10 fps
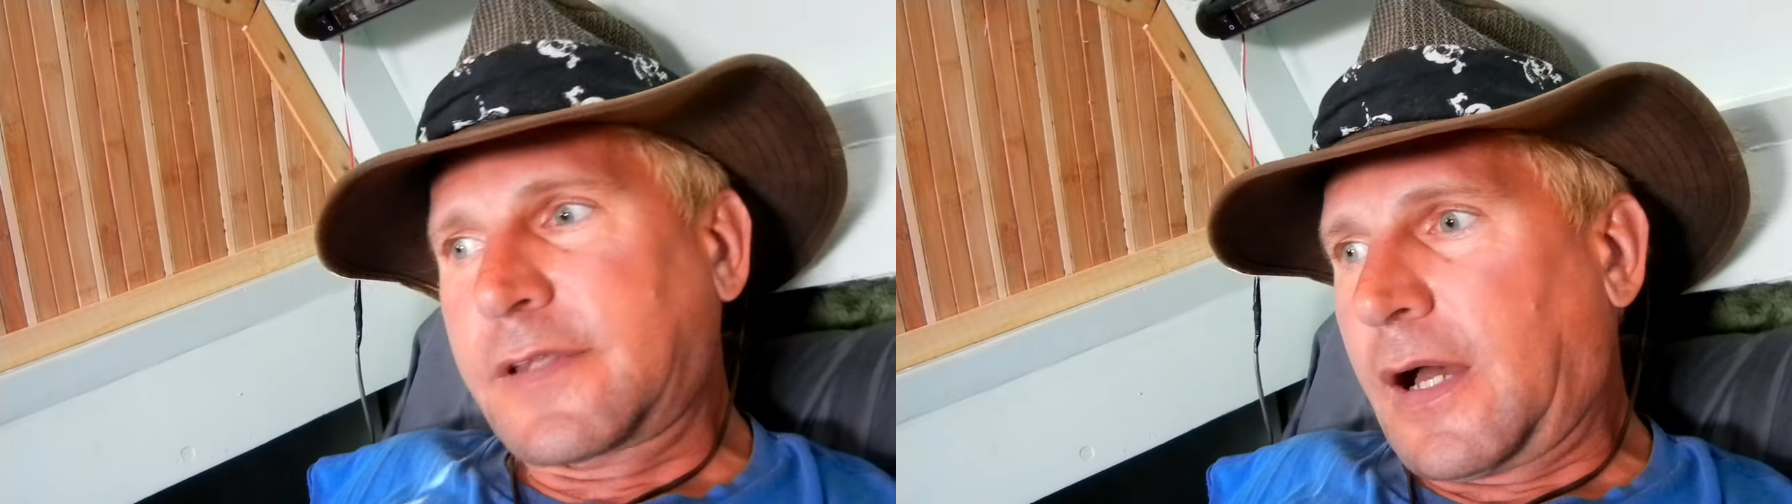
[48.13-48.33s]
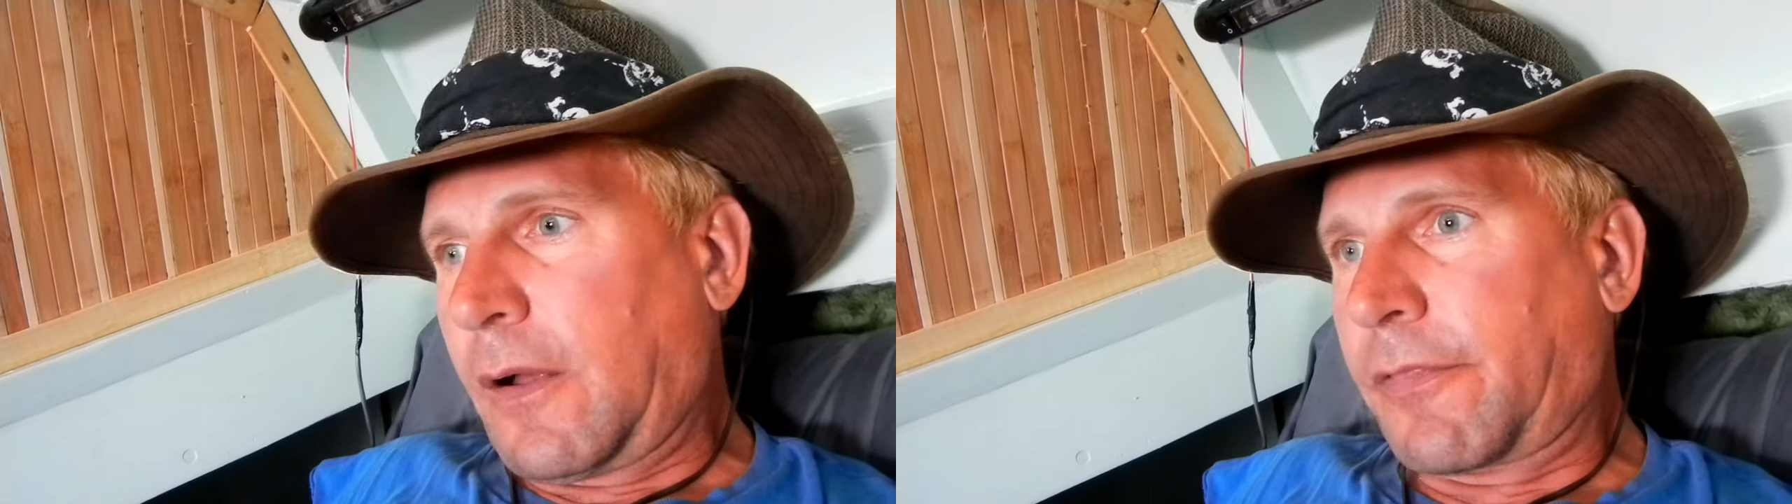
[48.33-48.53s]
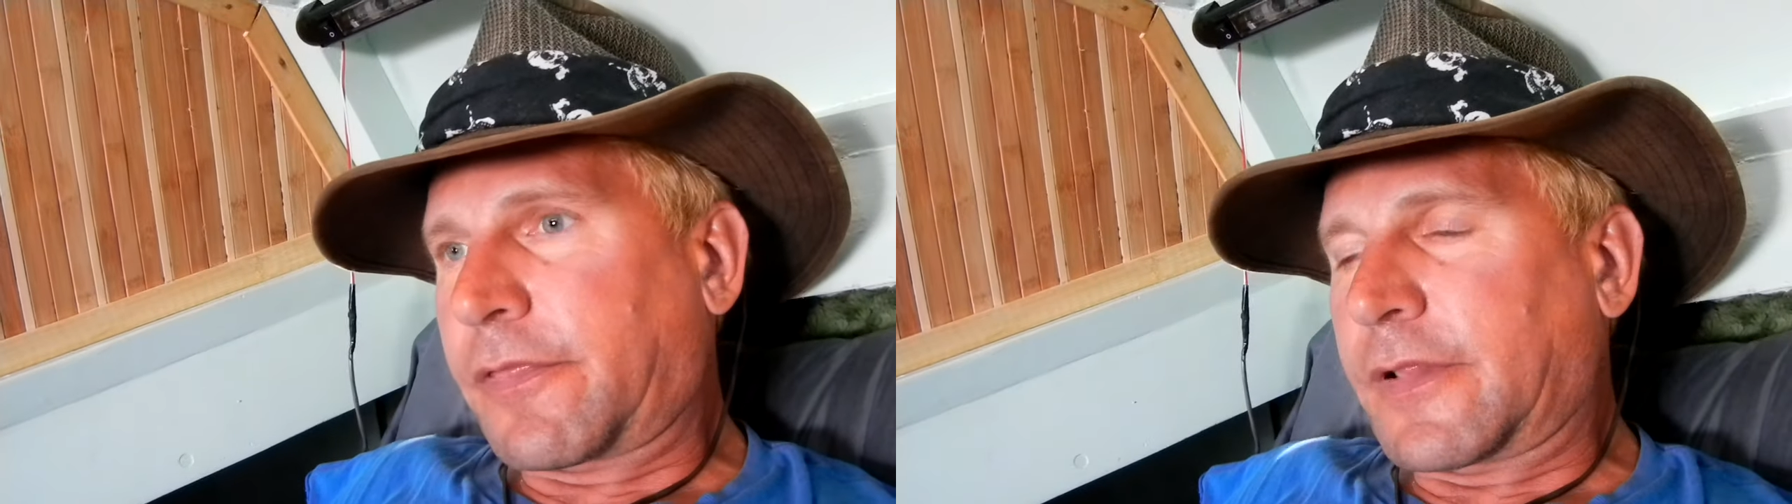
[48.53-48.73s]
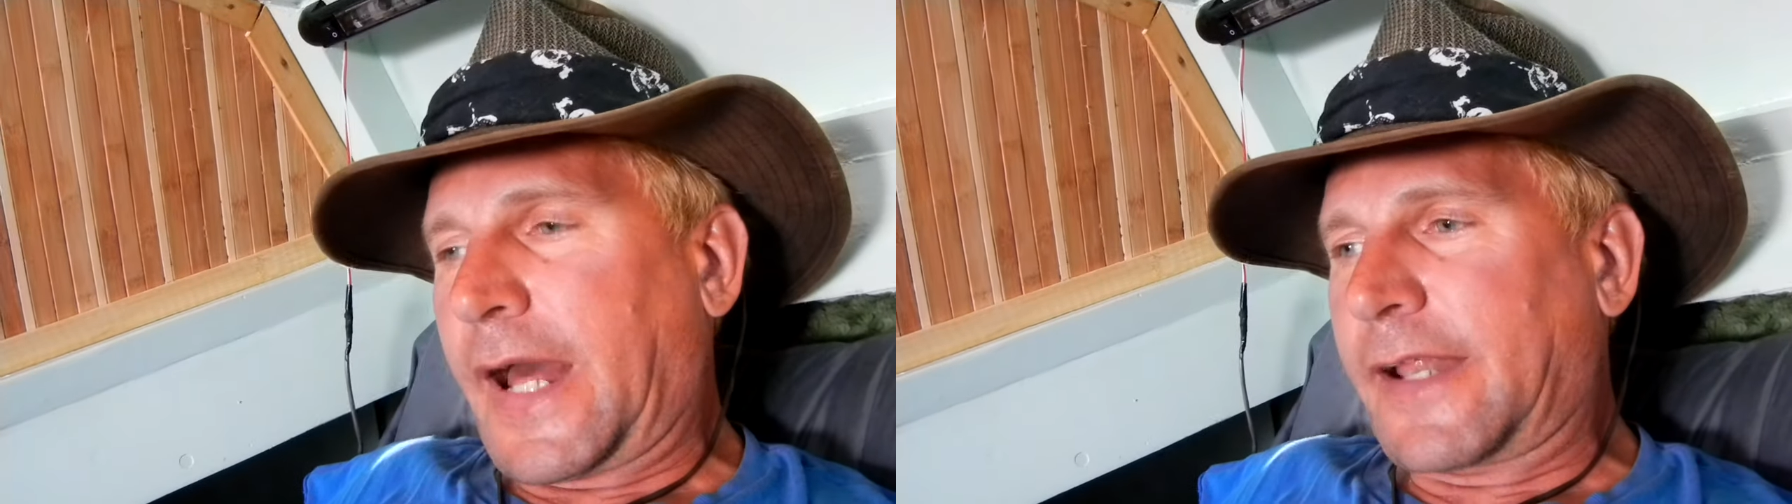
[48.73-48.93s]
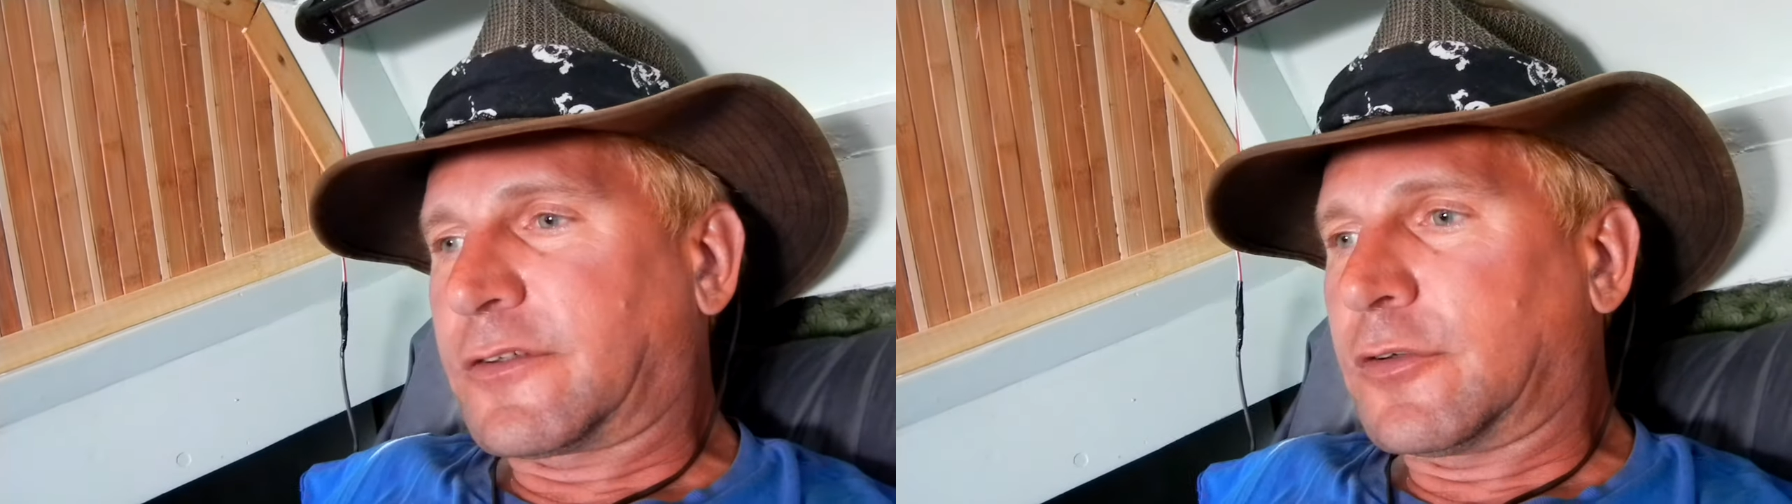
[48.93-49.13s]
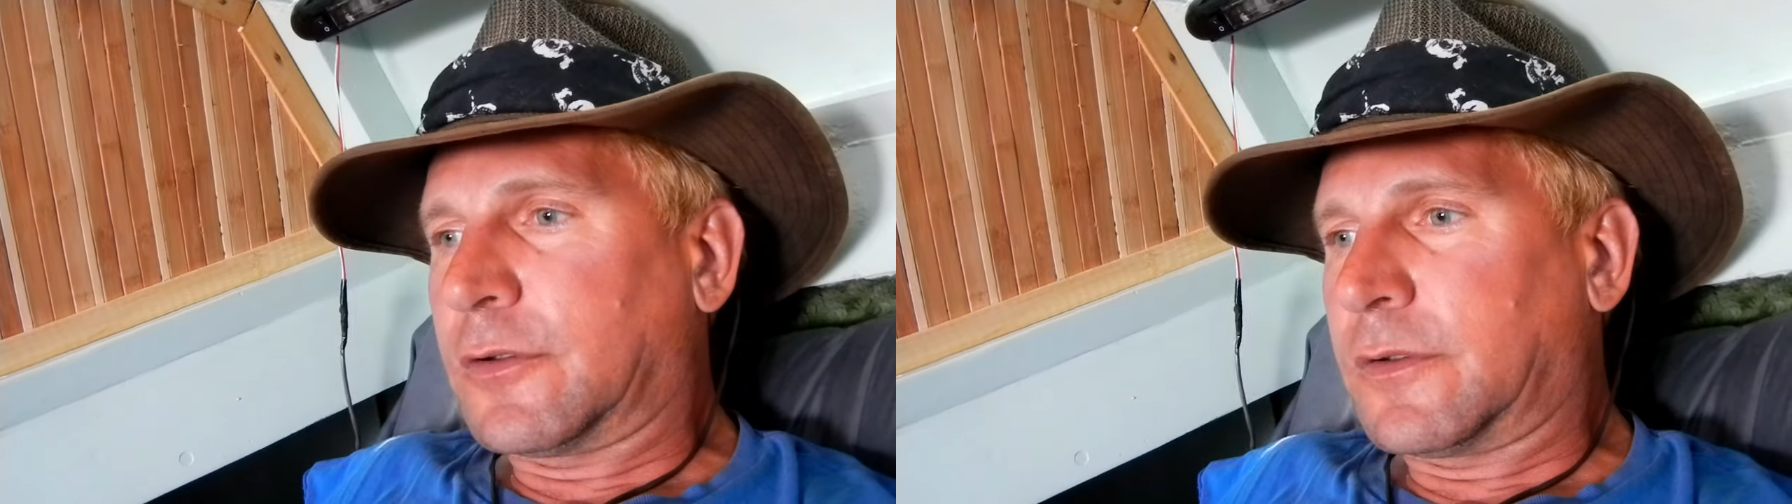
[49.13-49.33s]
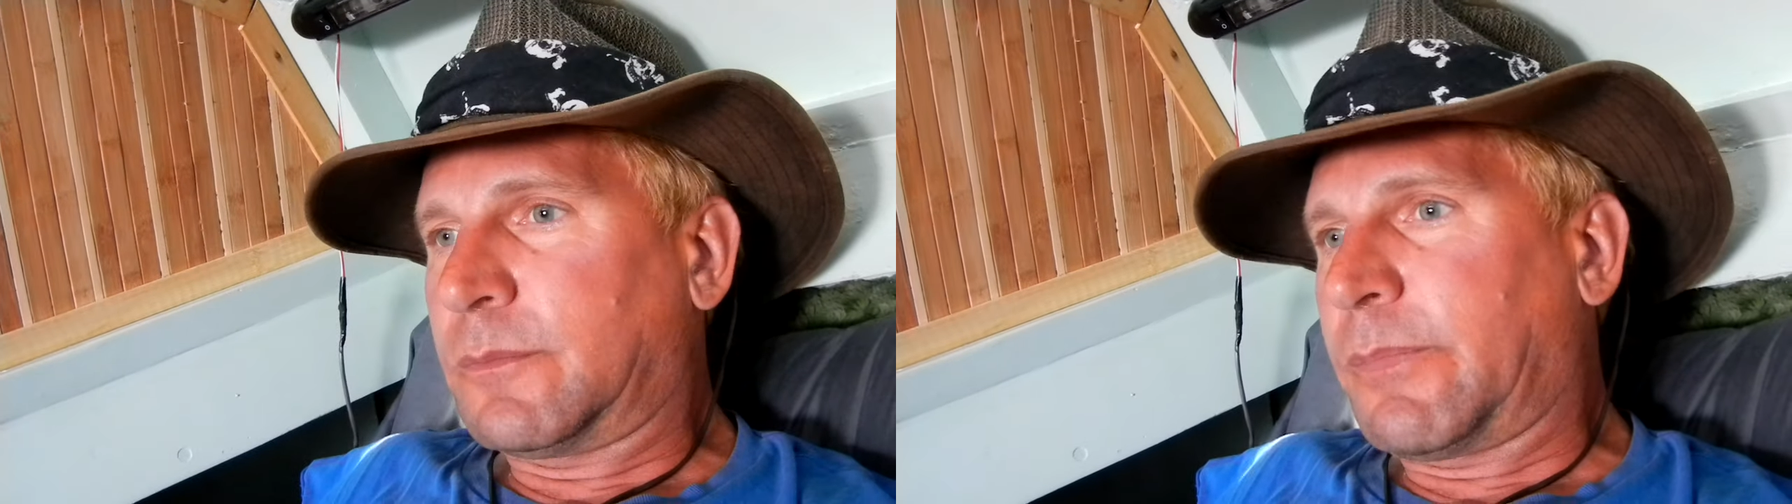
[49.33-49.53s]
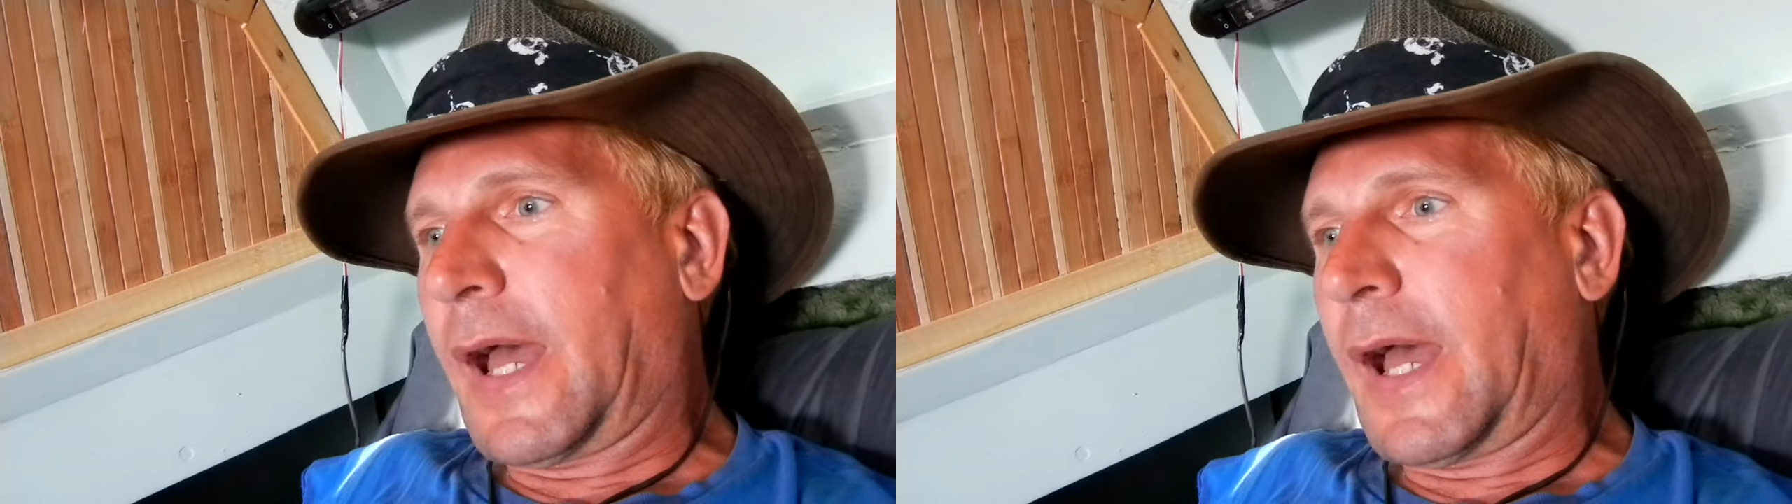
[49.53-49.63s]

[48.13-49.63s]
south latitude